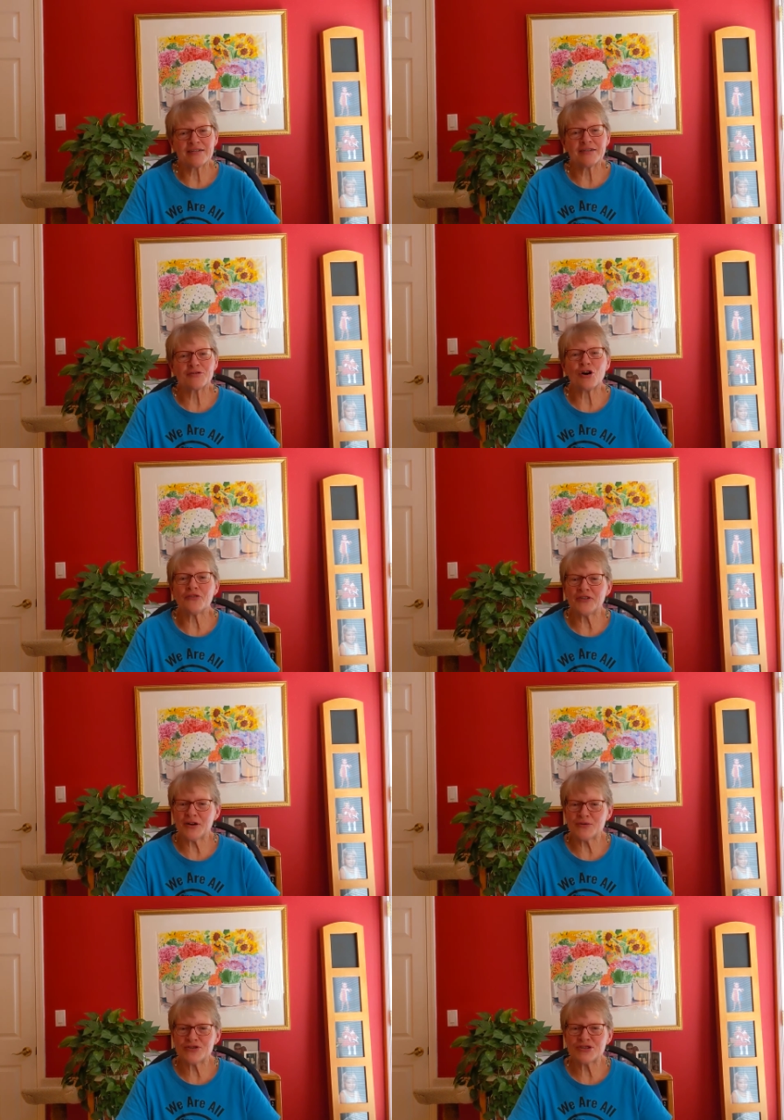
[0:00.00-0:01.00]
uh, coffee
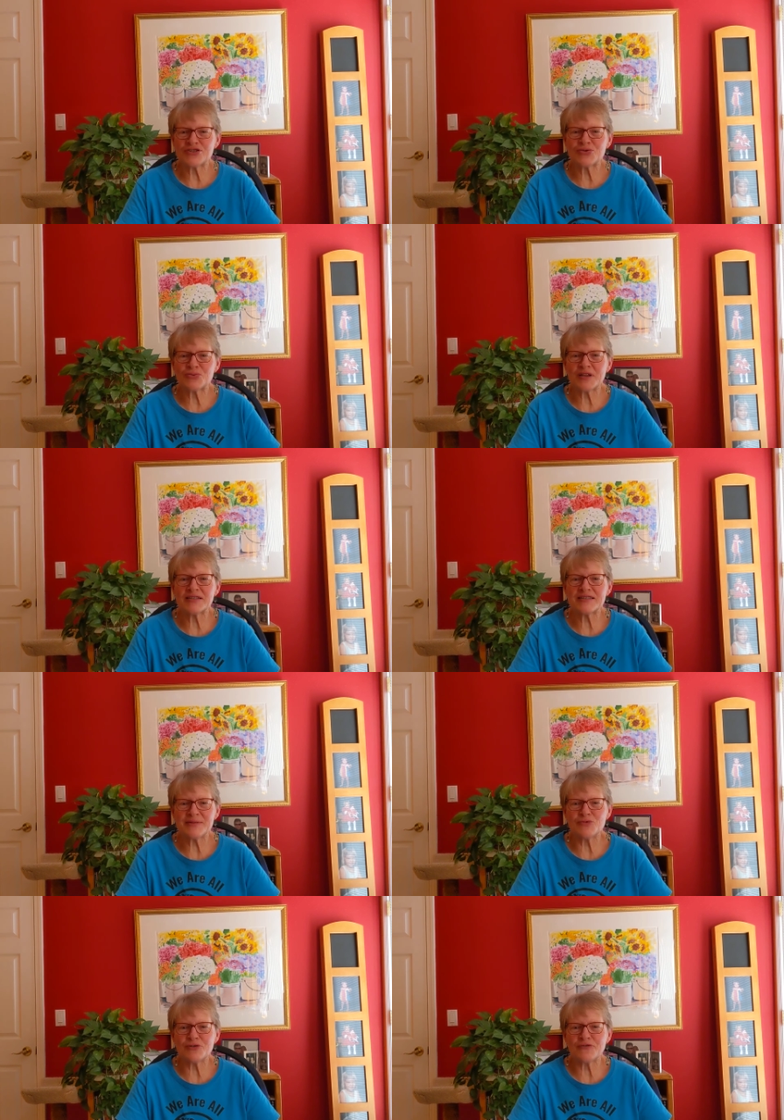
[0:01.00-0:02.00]
hours just so we can see
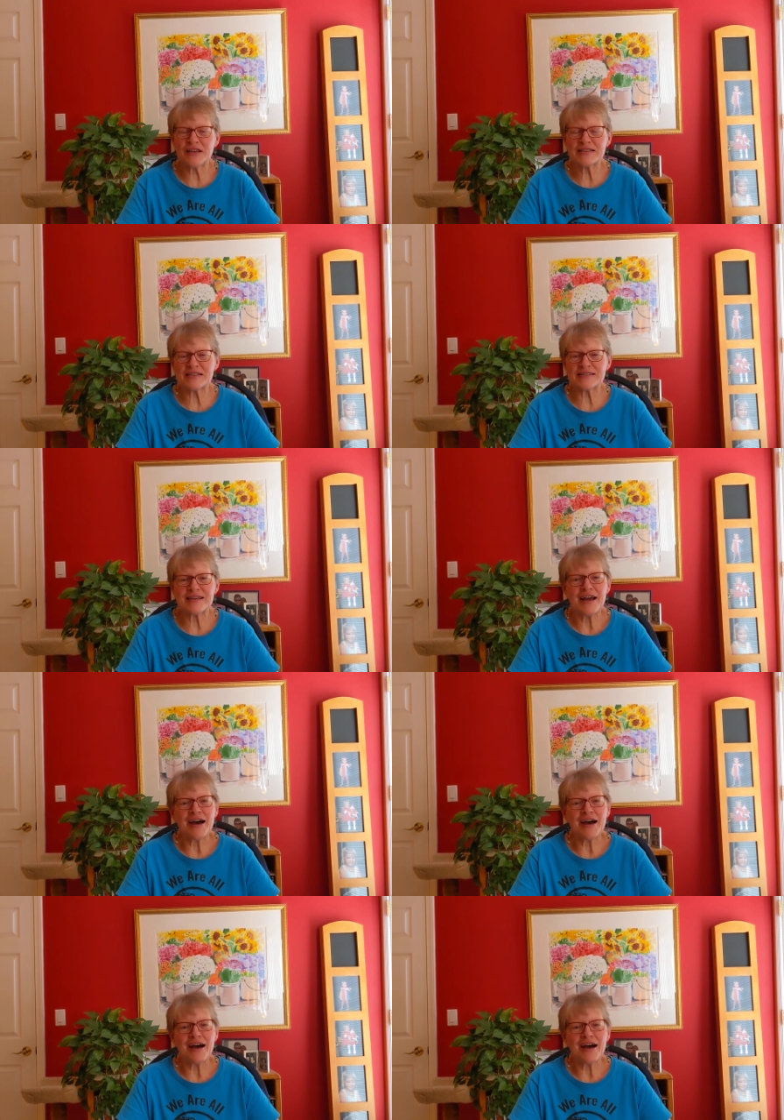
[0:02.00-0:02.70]
more faces.